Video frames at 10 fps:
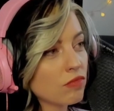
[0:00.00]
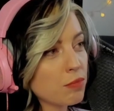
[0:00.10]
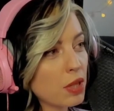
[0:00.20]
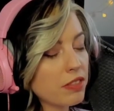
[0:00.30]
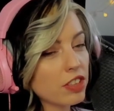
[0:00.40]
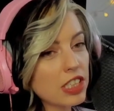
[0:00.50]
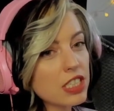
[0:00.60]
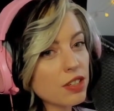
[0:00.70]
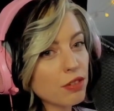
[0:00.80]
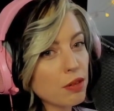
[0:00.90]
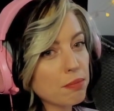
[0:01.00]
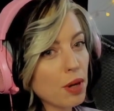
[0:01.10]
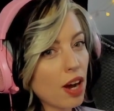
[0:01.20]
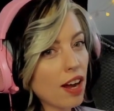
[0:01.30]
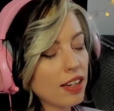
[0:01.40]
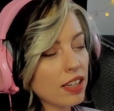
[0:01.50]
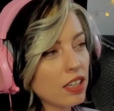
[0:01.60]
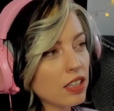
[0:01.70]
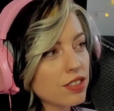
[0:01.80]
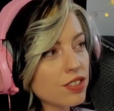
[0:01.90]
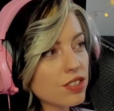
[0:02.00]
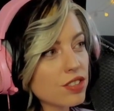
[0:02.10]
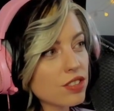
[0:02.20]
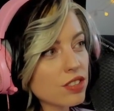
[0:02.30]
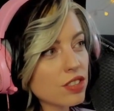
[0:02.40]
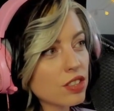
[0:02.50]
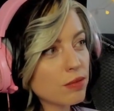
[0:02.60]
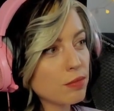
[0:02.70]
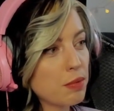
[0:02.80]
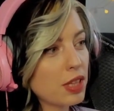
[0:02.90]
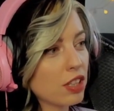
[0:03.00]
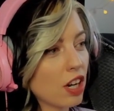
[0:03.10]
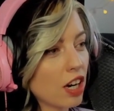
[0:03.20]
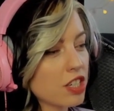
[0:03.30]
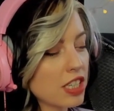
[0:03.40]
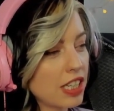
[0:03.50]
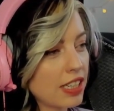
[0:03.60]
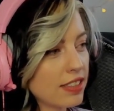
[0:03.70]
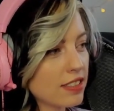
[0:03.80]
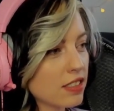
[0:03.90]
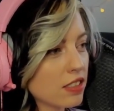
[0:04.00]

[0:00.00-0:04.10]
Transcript: But if they're in different bodies, maybe they're not actually kids?